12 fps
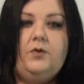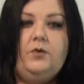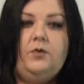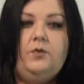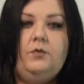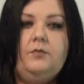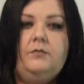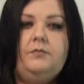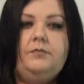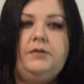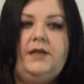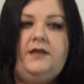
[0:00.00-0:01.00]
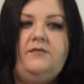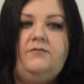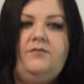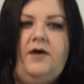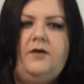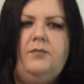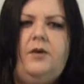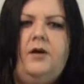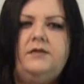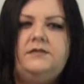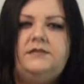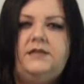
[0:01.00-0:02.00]
who played vital
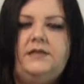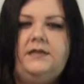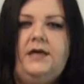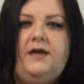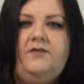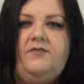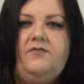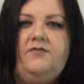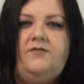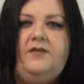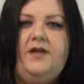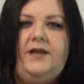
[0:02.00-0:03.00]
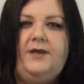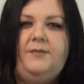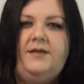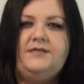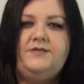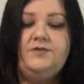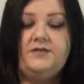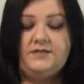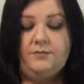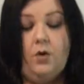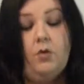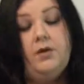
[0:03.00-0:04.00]
parts in kind of getting me to
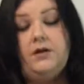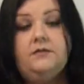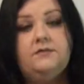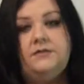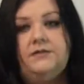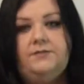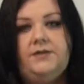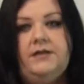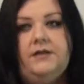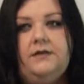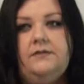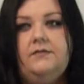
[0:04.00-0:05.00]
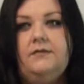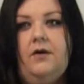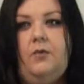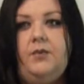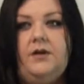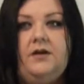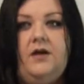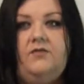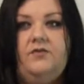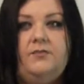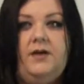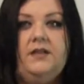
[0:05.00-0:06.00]
this moment, to being open
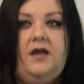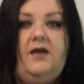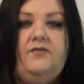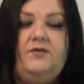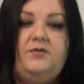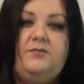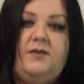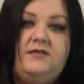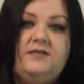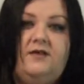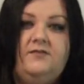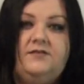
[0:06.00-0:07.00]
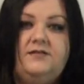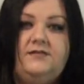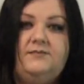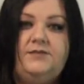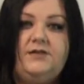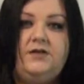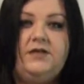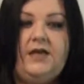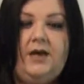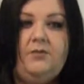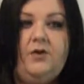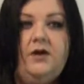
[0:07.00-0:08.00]
enough with my life and with myself to be on
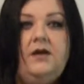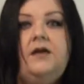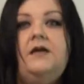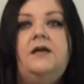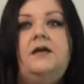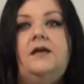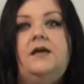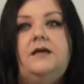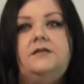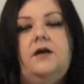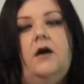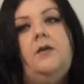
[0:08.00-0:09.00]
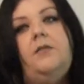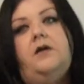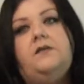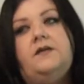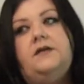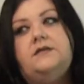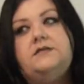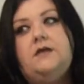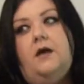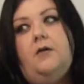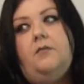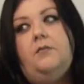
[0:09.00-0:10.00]
camera and talk about things.
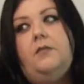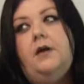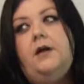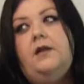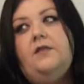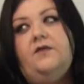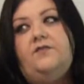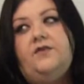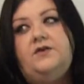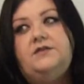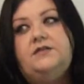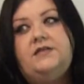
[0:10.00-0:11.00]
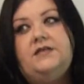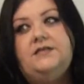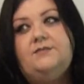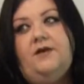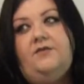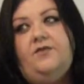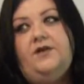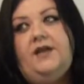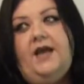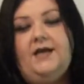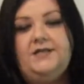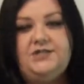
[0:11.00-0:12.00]
The first is my friend
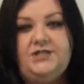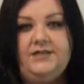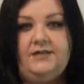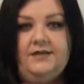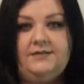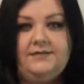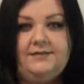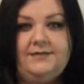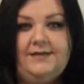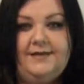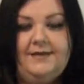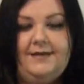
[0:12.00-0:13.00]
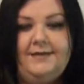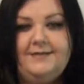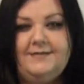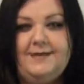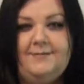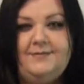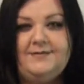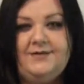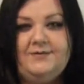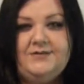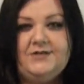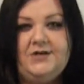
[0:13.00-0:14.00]
Angie. I'd like to dedicate this
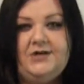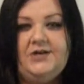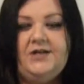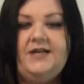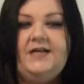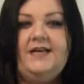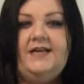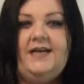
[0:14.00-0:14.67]
episode to her.